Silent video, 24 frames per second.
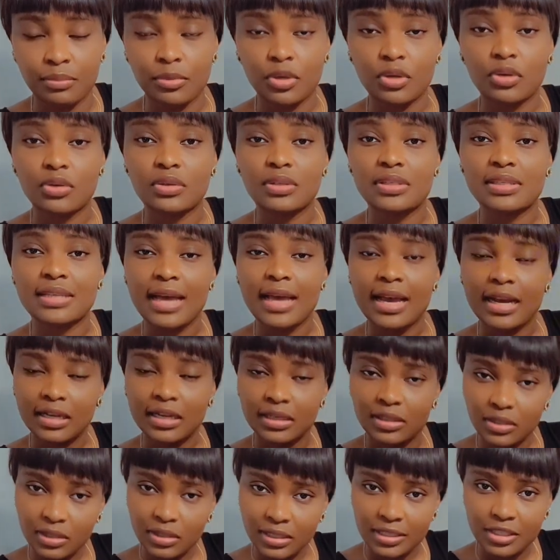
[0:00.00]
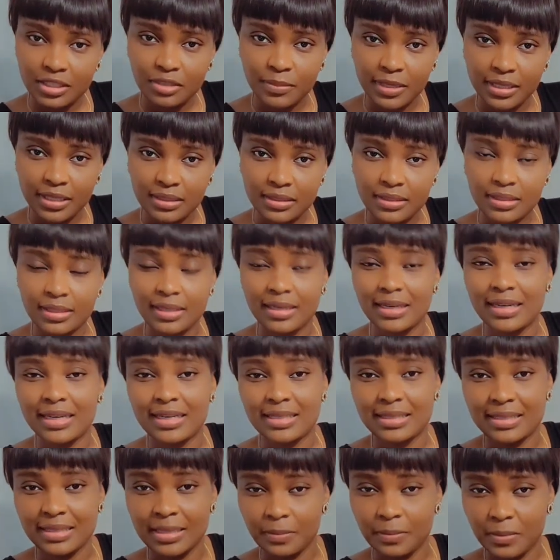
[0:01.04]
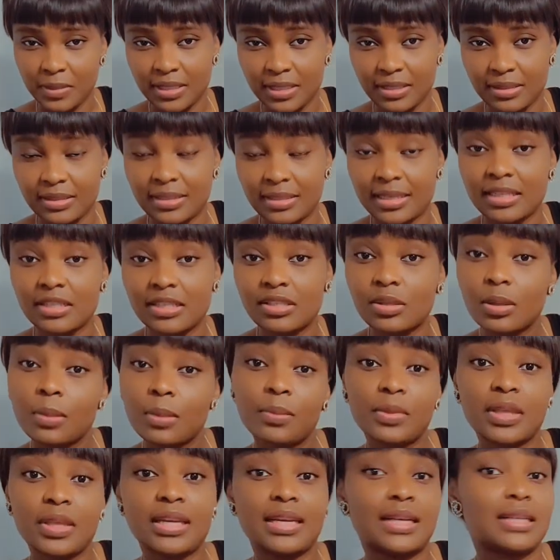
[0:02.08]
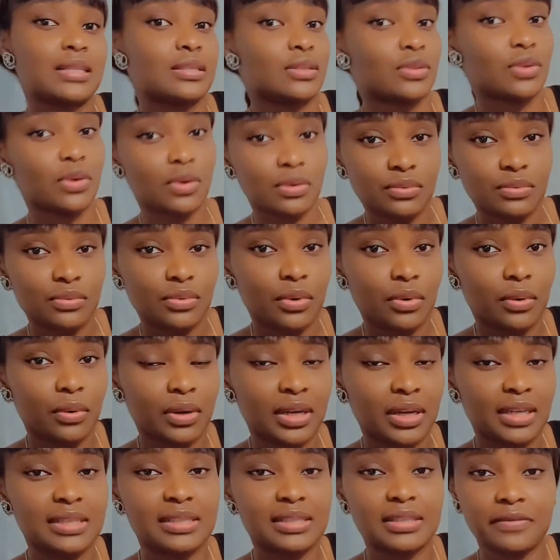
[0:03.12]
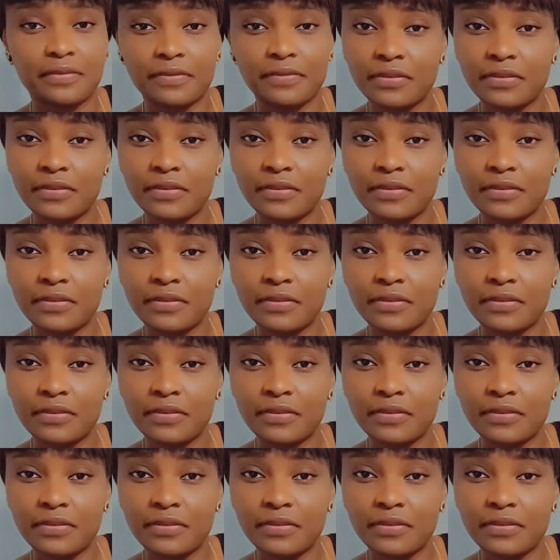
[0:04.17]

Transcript: because acknowledgement and acceptance that something has gone wrong is the